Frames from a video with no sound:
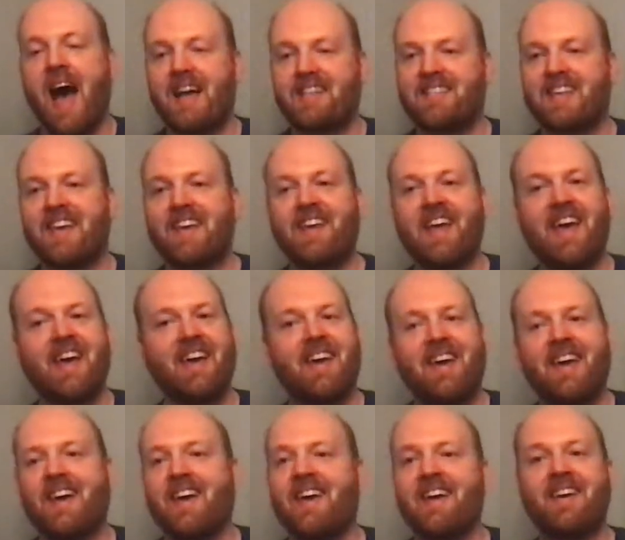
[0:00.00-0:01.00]
said,
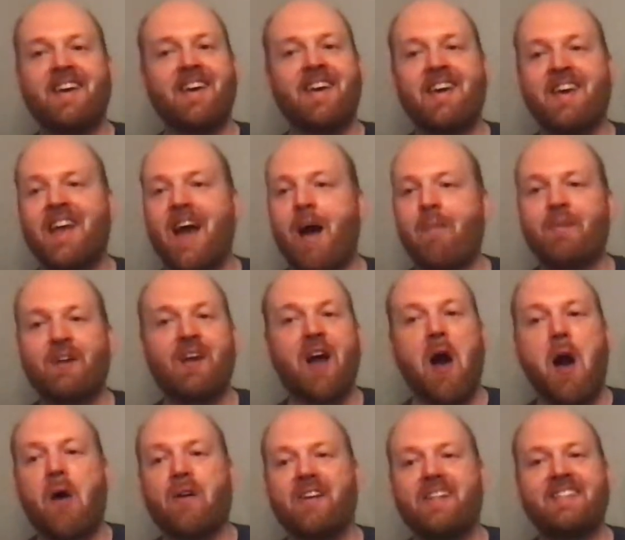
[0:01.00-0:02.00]
hey, I'll be
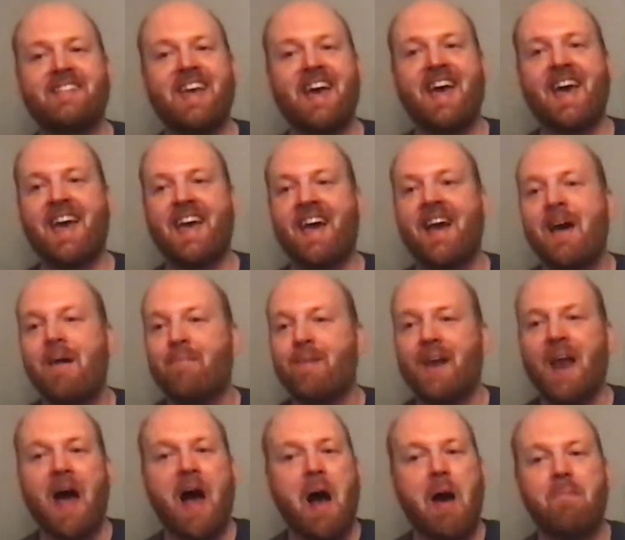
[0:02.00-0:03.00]
gone today,
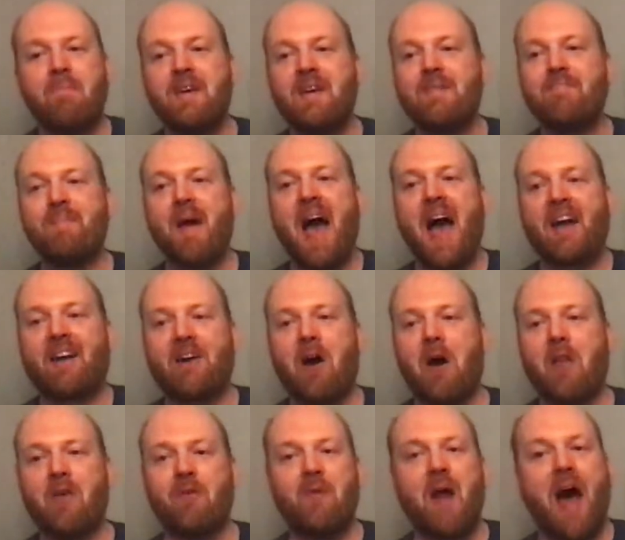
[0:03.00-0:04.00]
but I'll be back
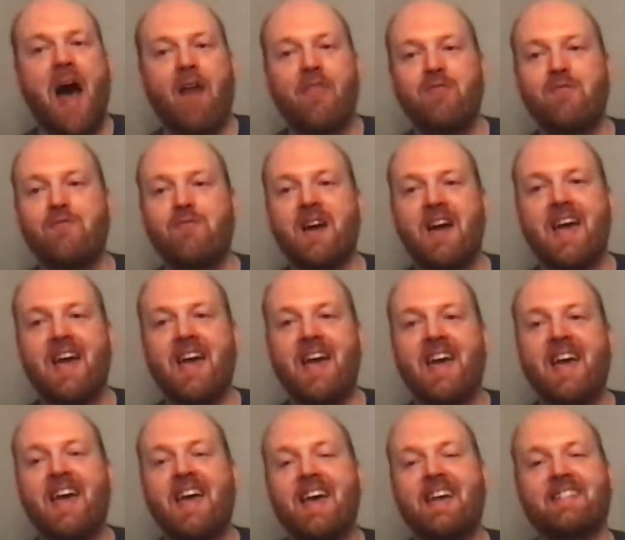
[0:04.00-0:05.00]
all around the way.
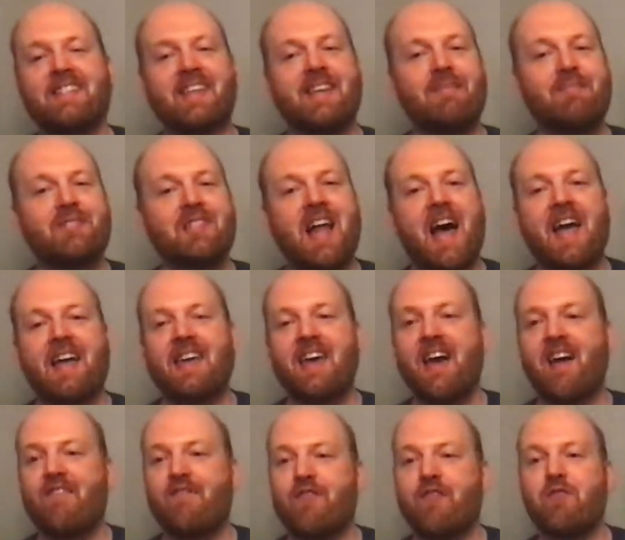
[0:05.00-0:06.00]
It seems like
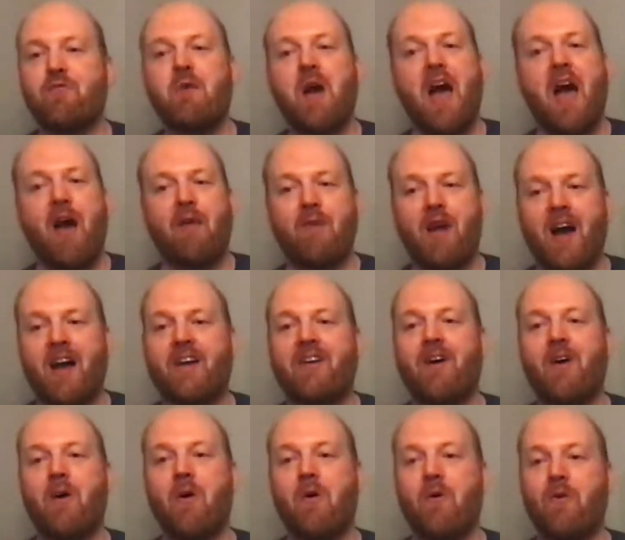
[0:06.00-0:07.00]
everywhere I
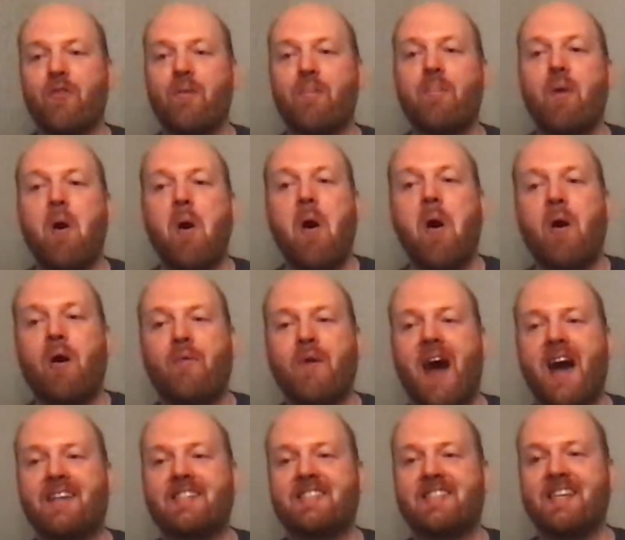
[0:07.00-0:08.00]
go, the more
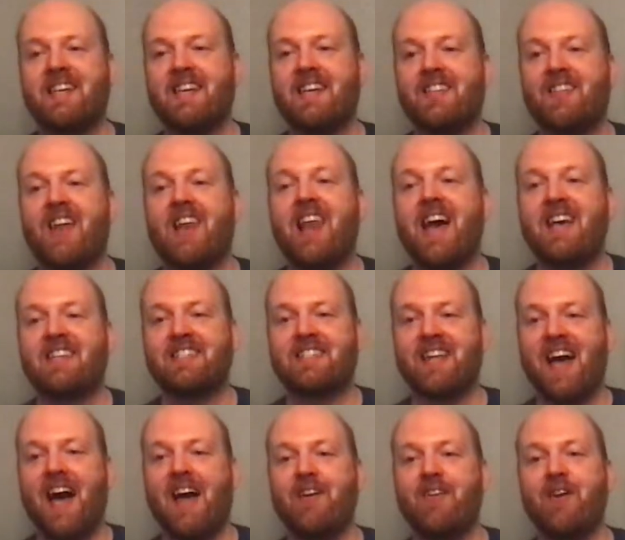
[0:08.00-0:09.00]
I see, the less
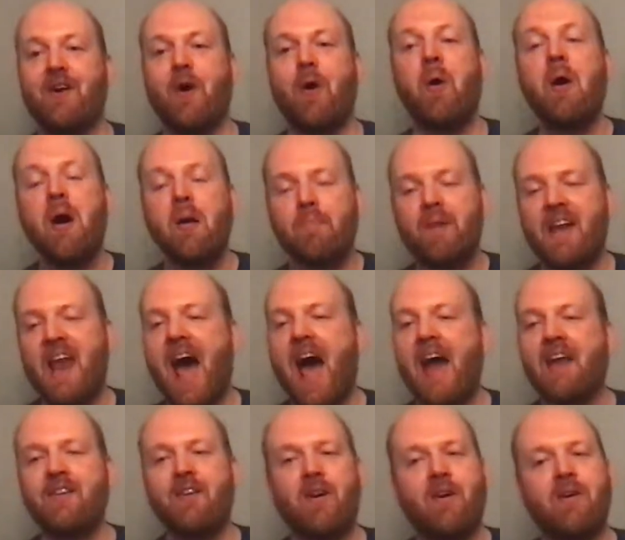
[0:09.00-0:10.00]
I know. But
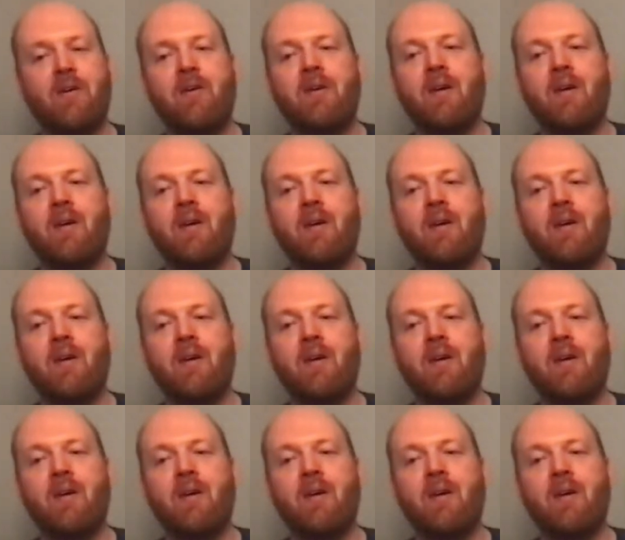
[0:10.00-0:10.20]
I know